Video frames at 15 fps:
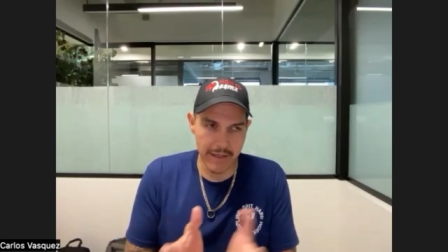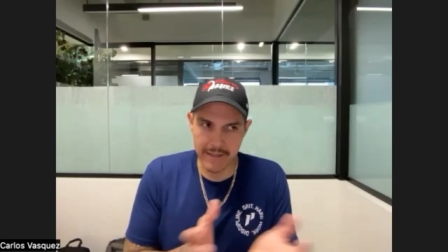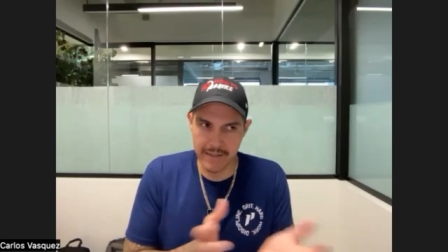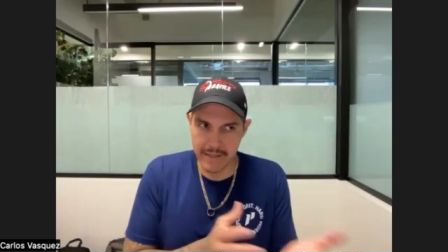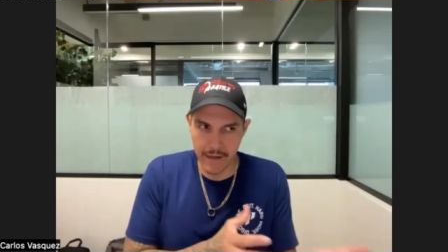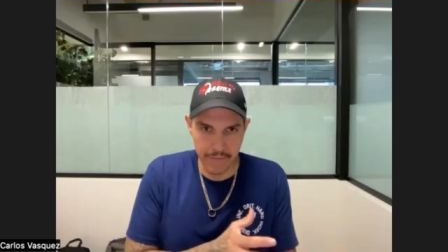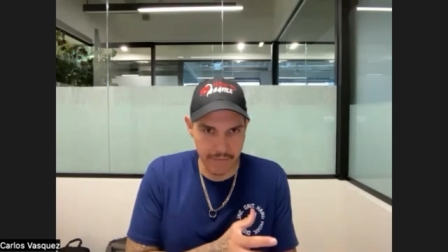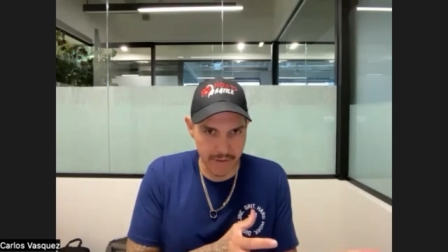it's
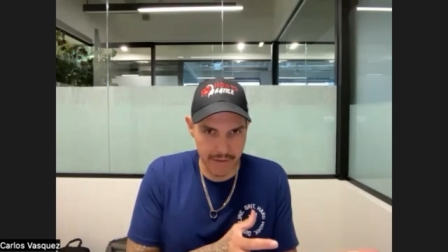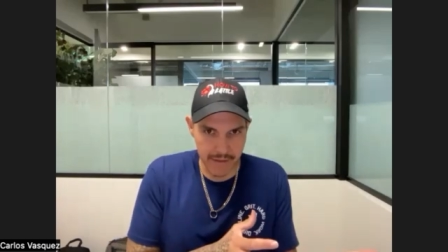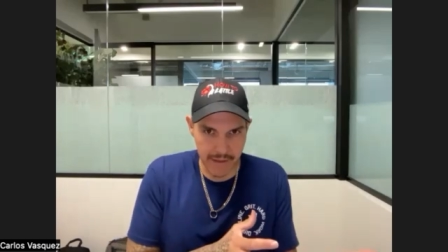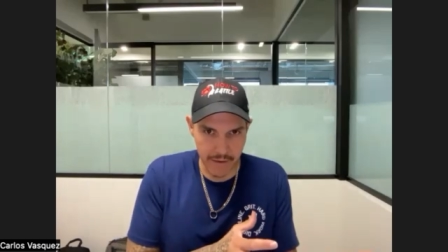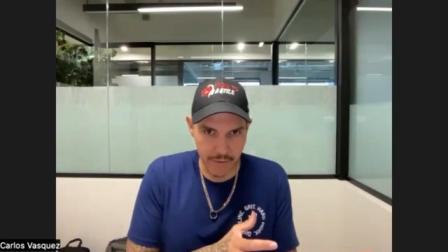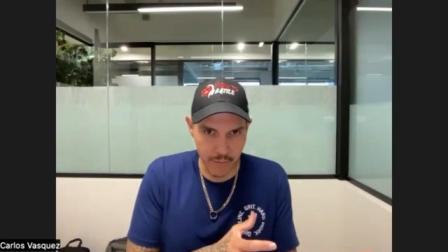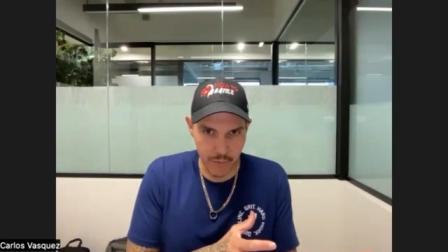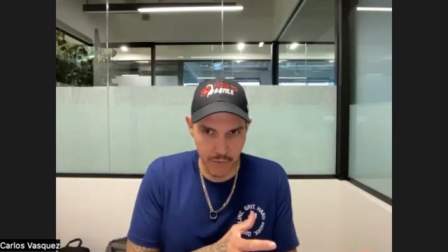definitely not
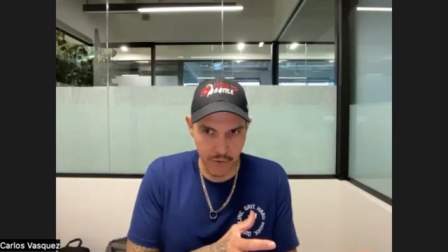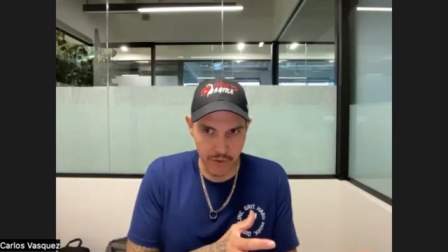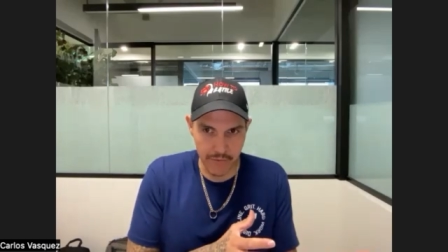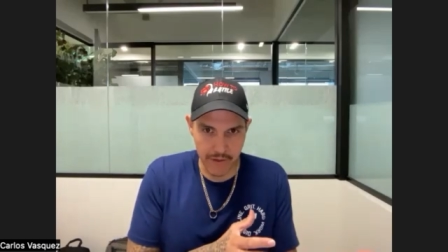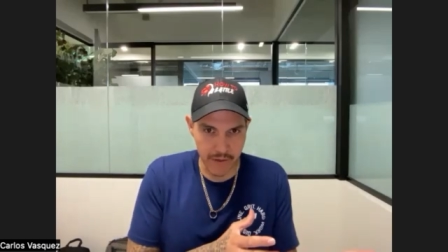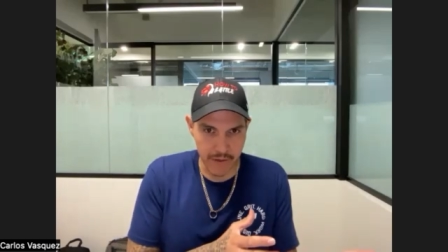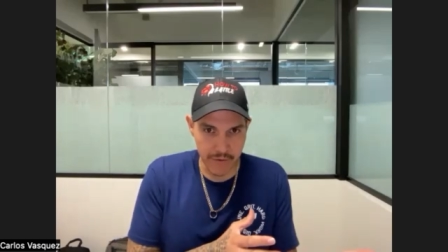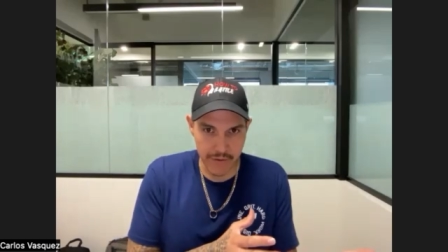a world of
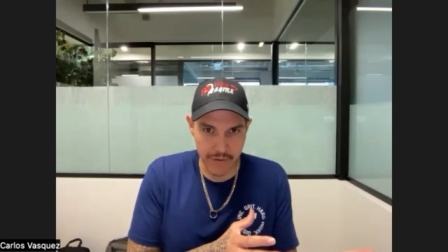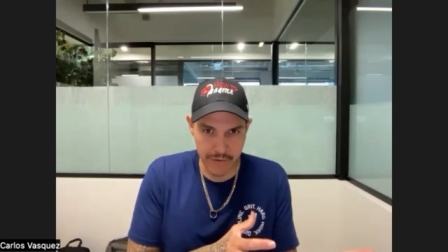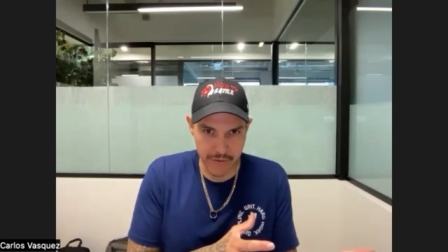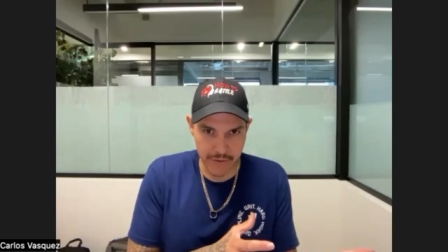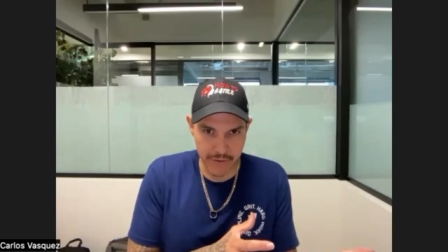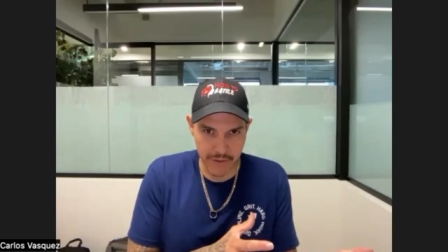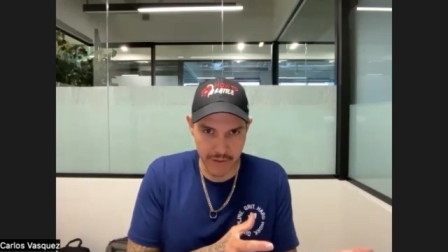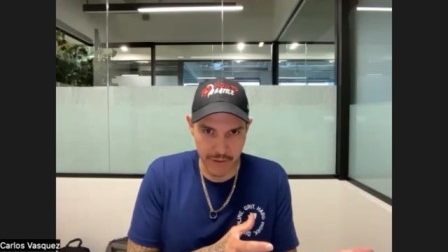100
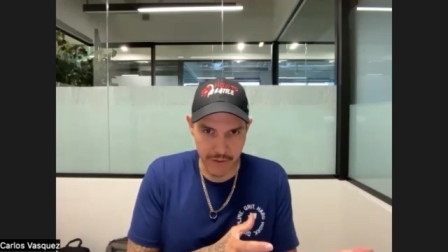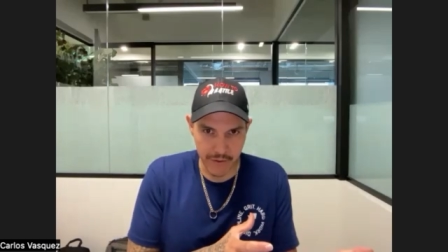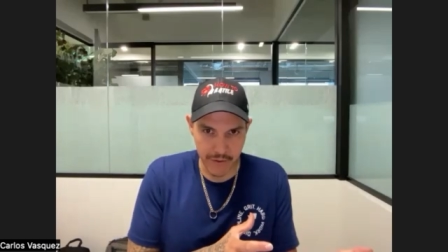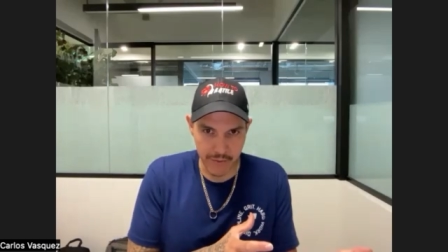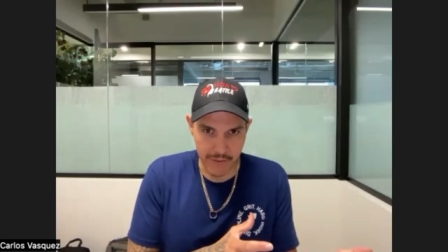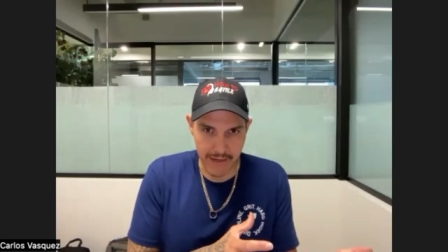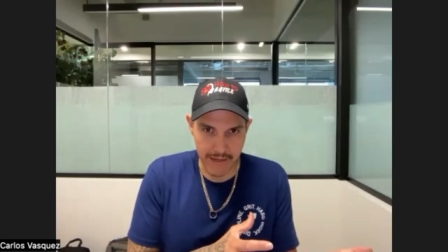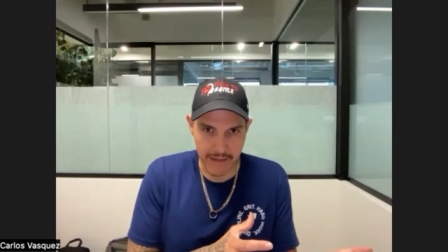years ago, right?